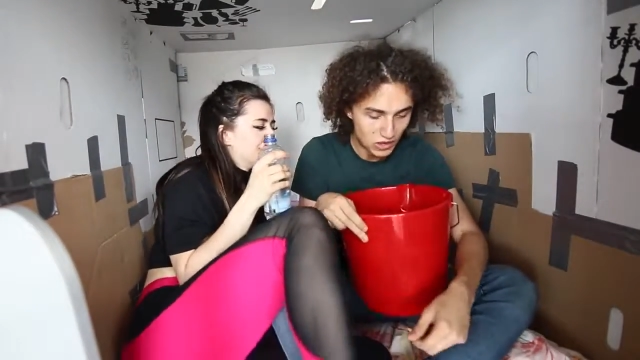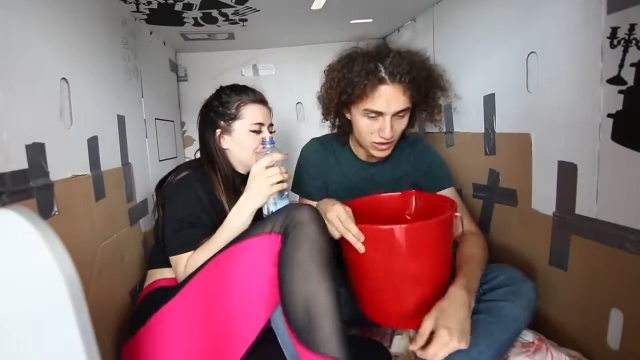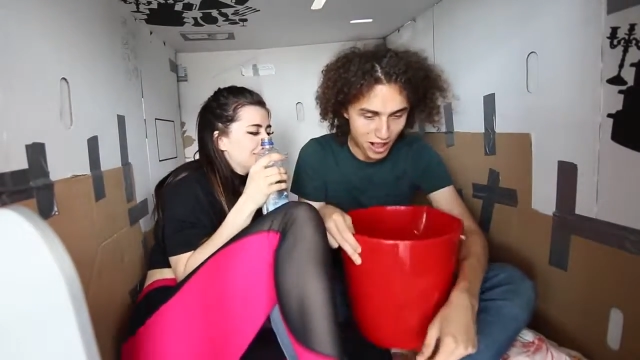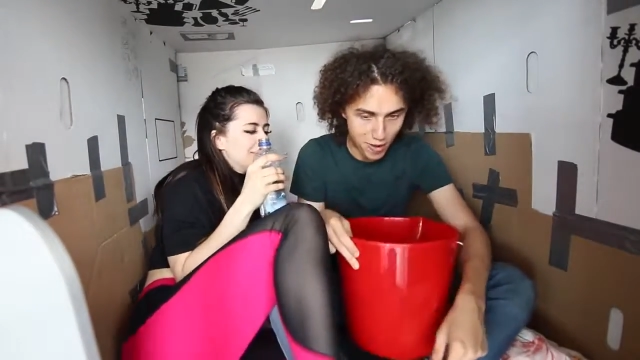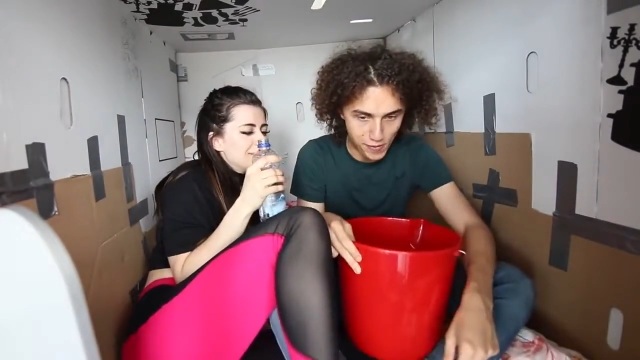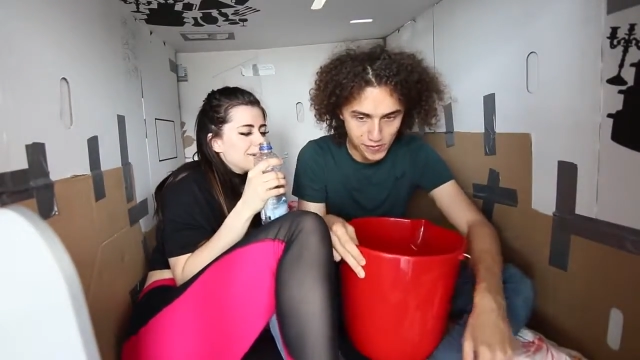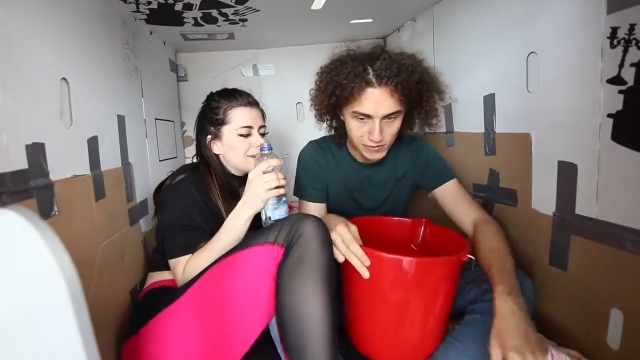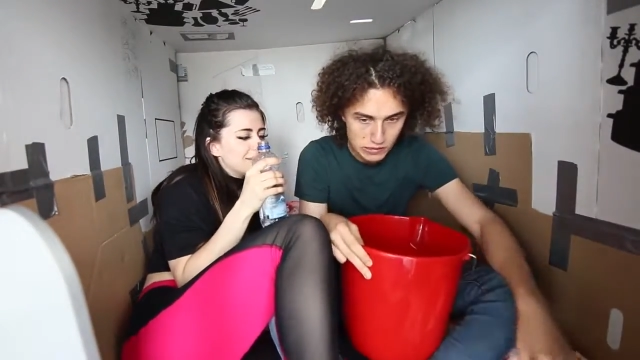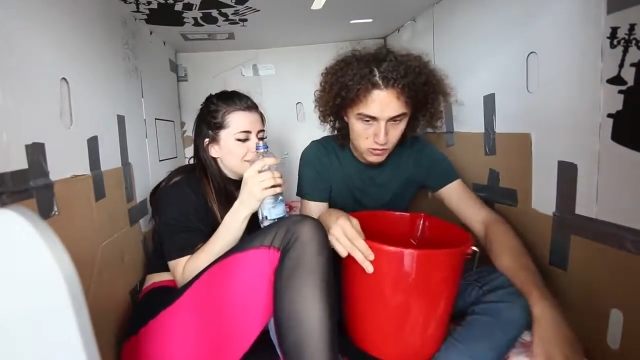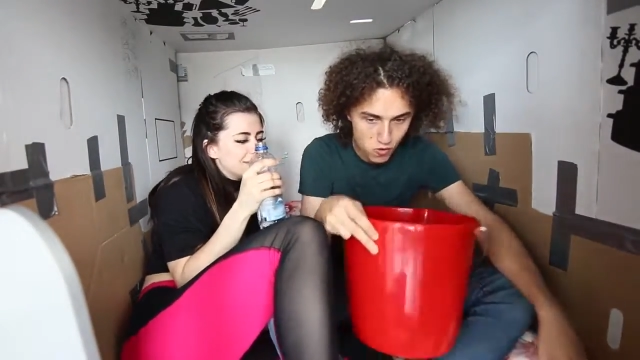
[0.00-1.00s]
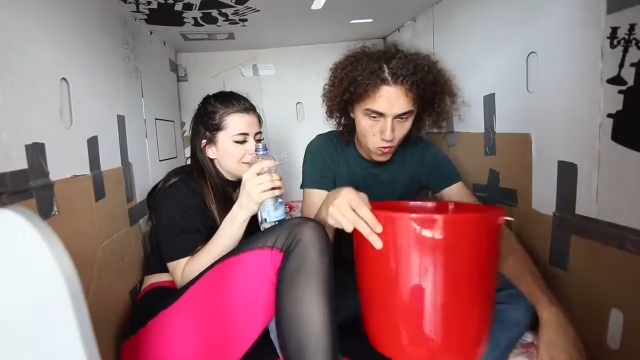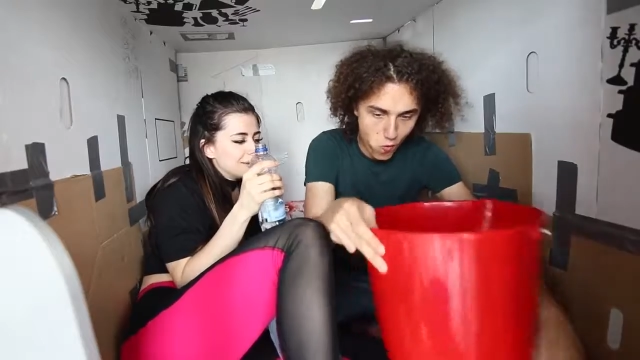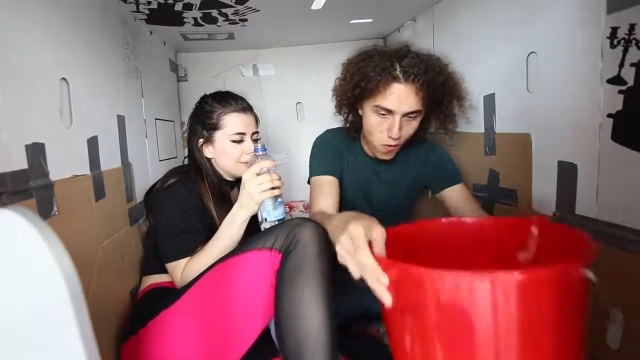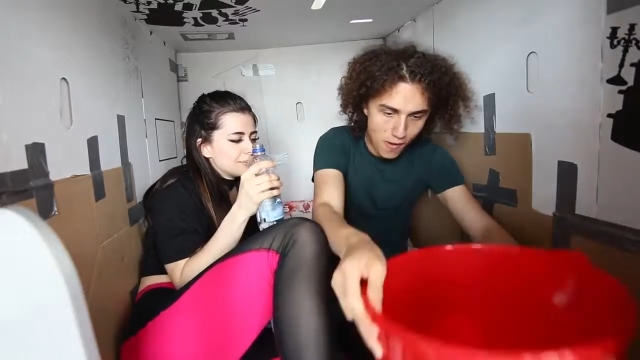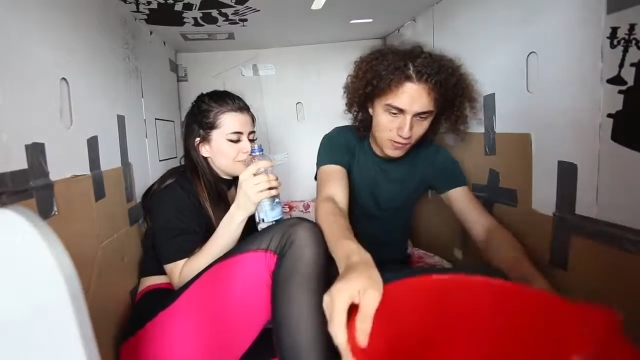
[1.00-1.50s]
Speaker 1: Okay. Oh
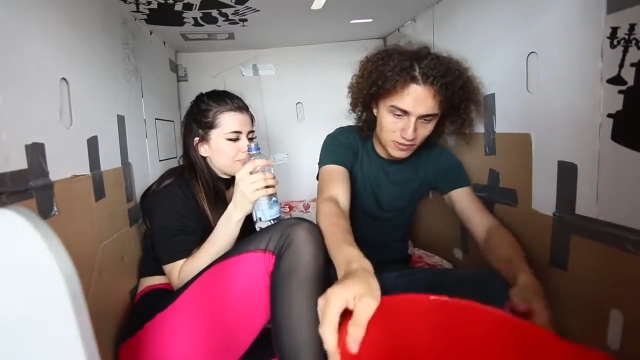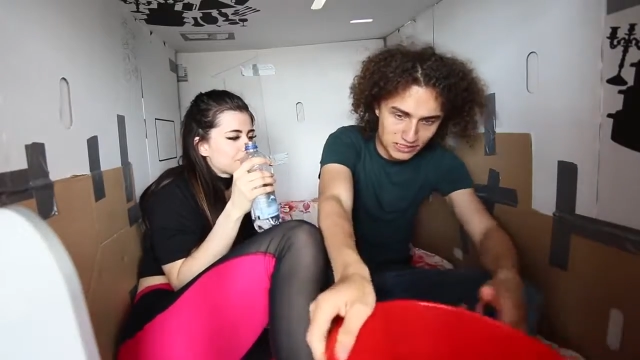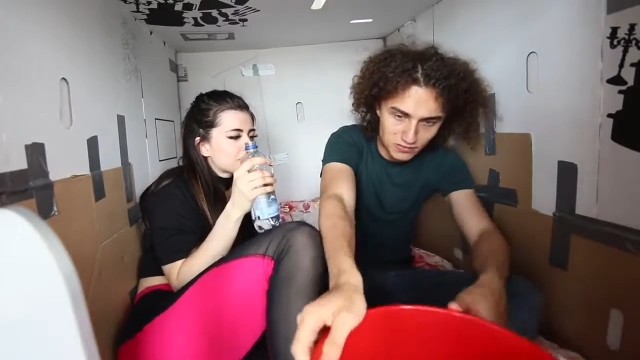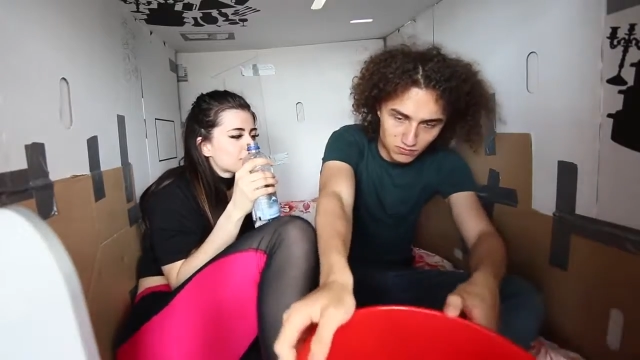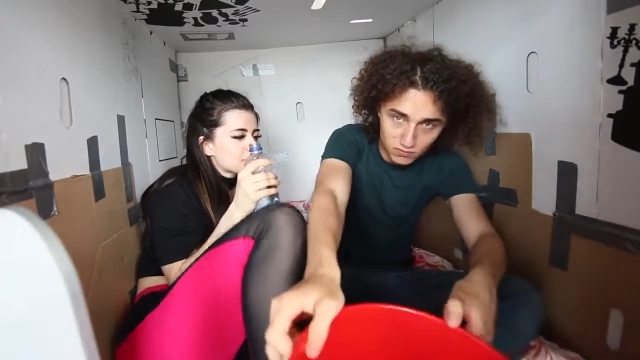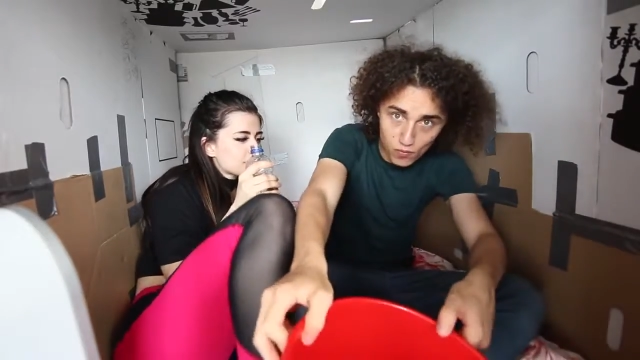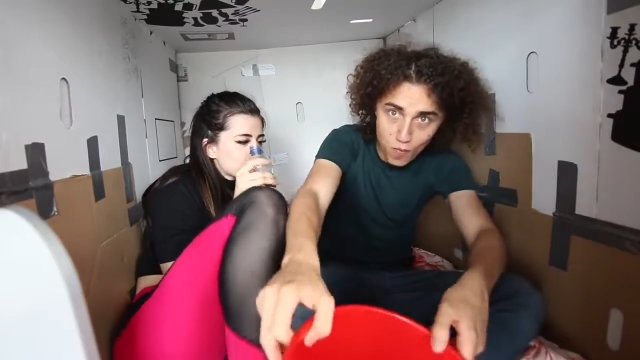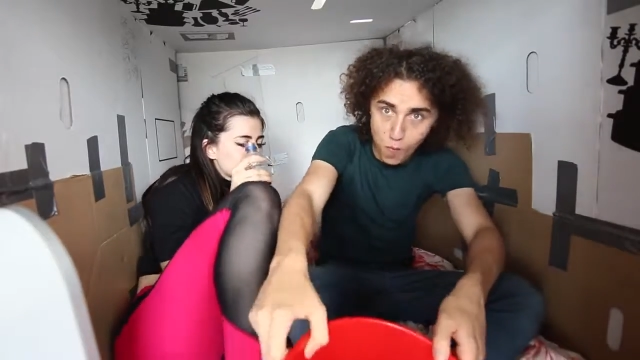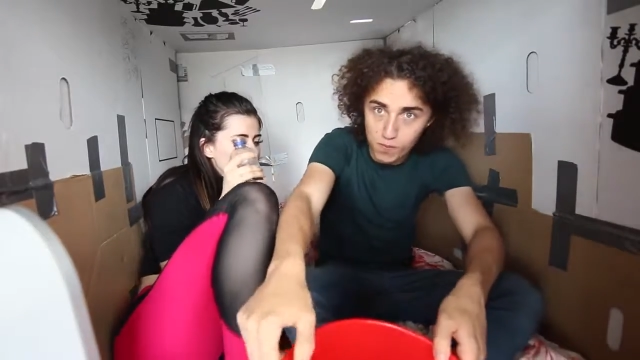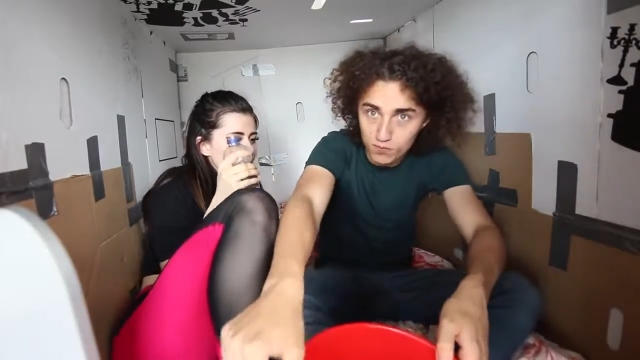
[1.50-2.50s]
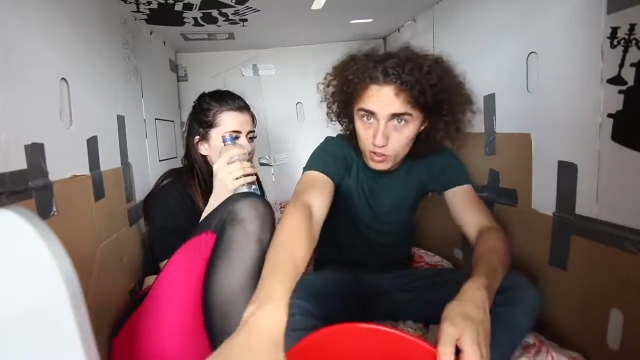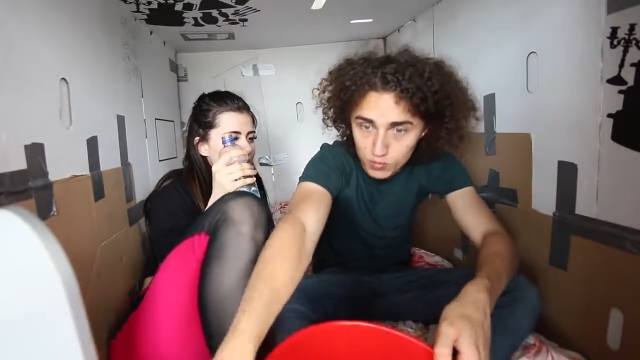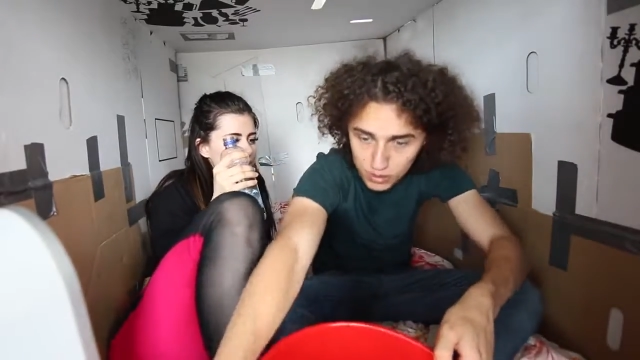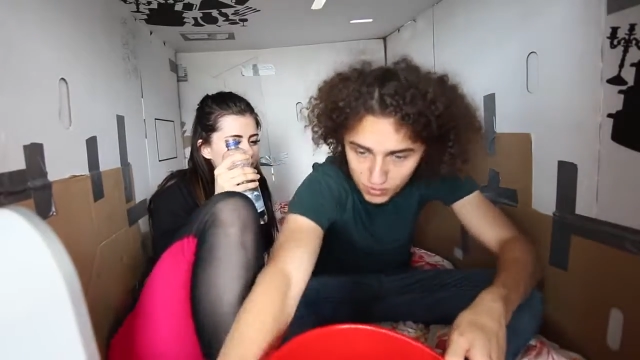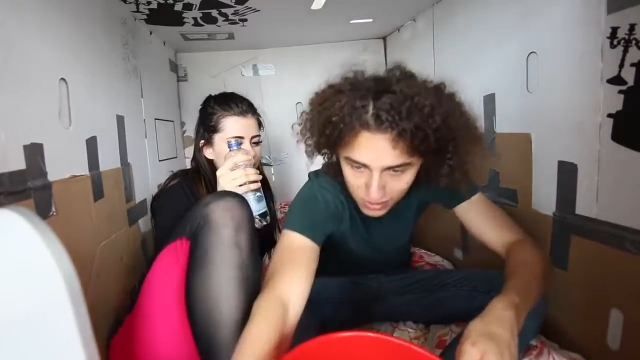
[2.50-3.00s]
my god.
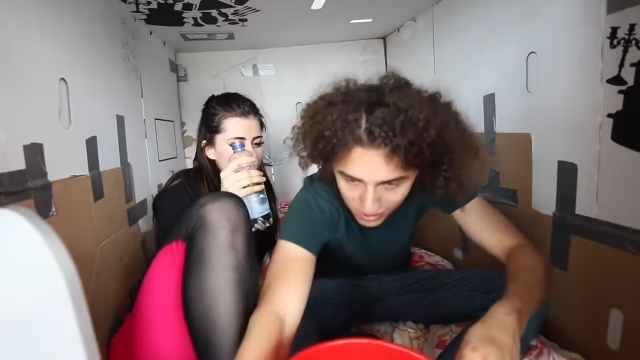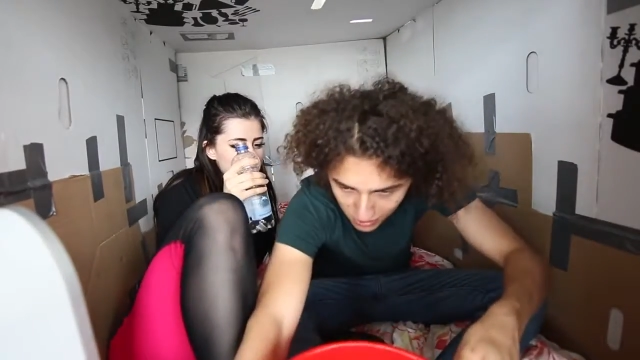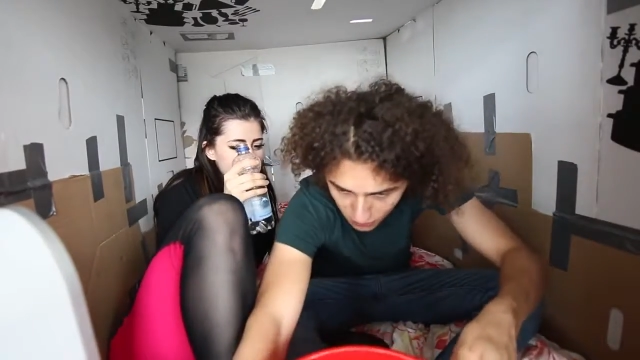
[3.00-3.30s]
Just put it right